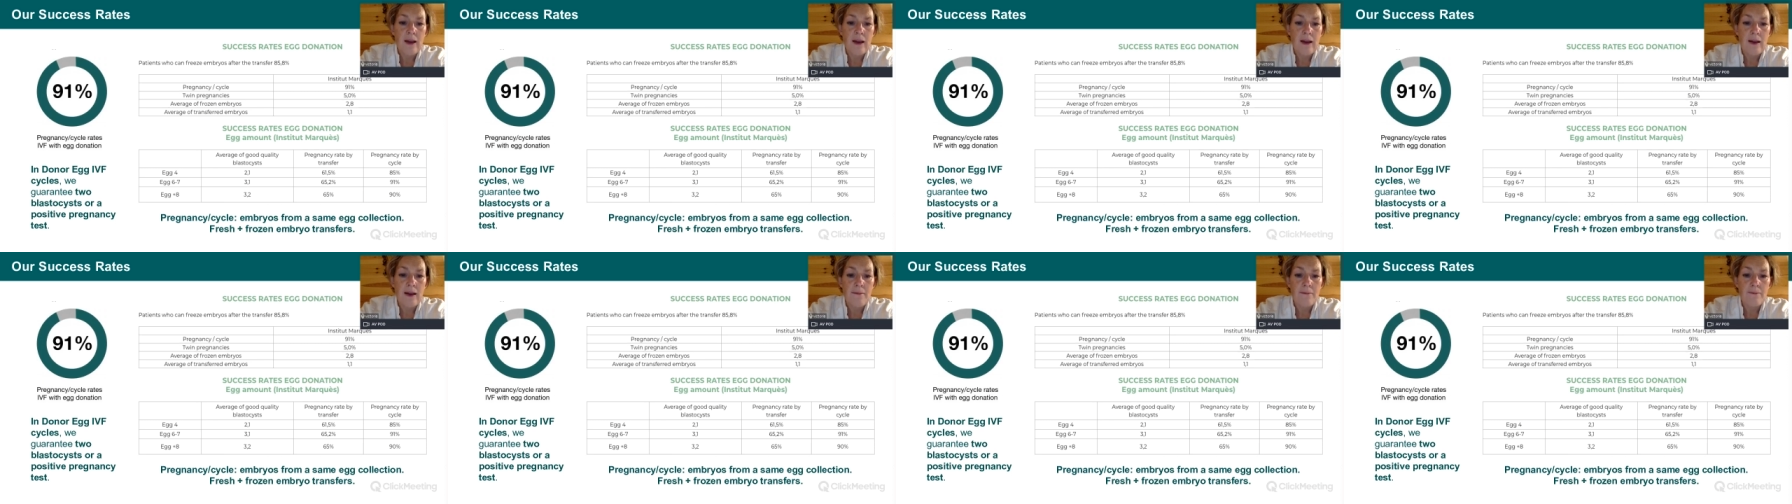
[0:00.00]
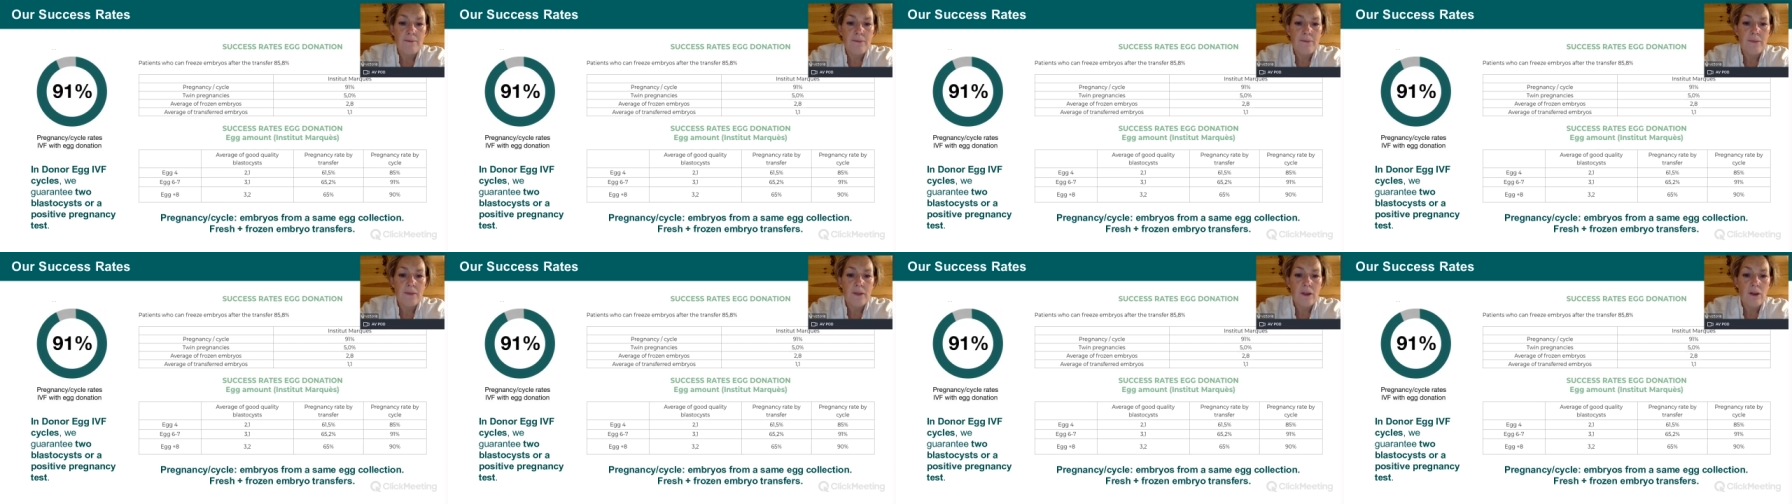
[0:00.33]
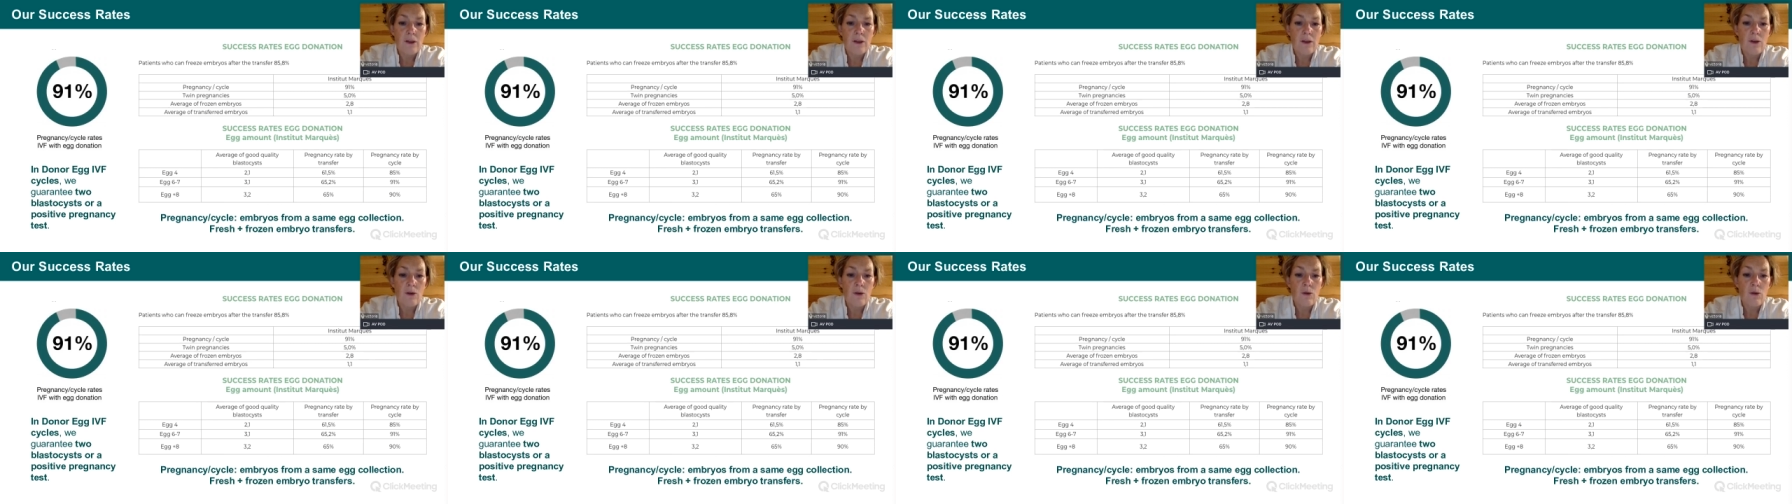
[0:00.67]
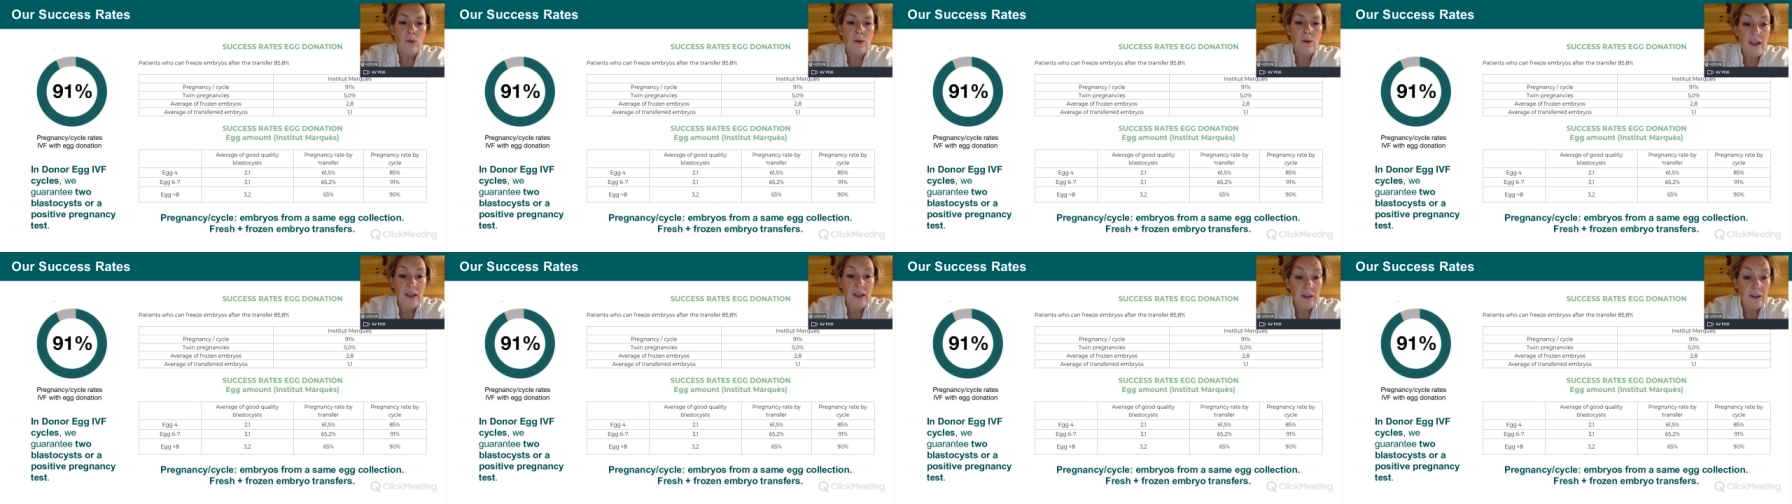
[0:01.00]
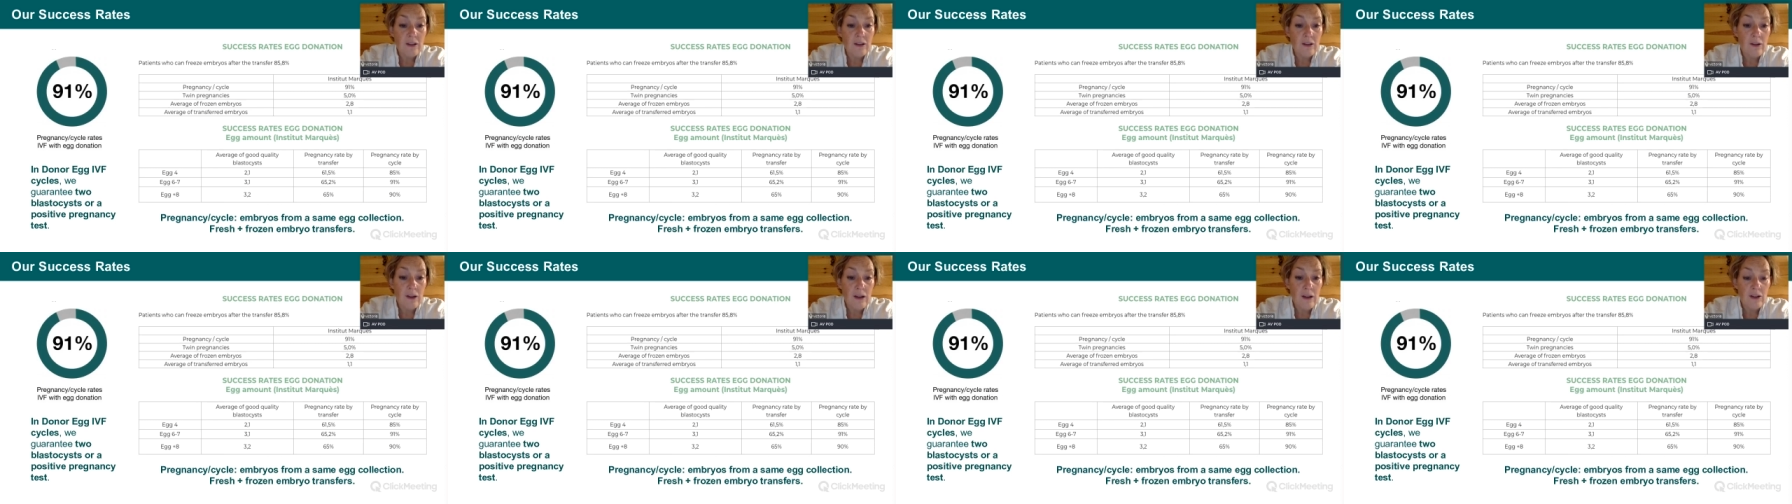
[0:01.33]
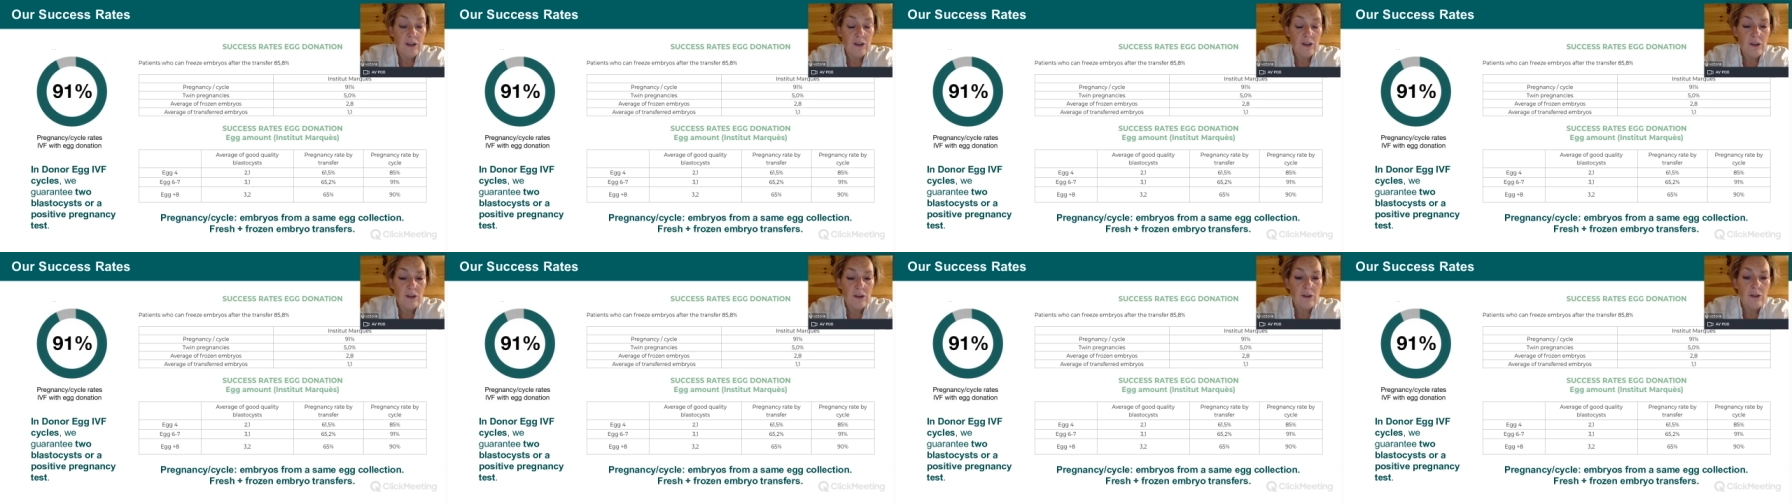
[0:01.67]
Um, with egg
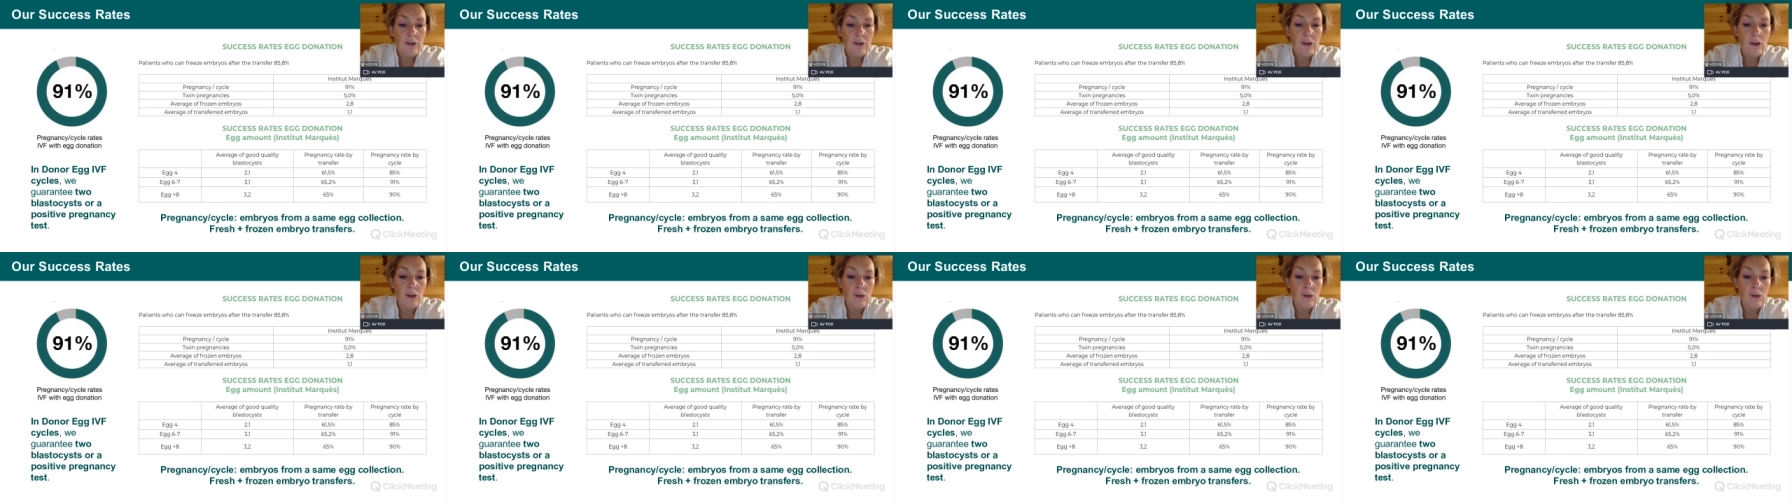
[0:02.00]
donation,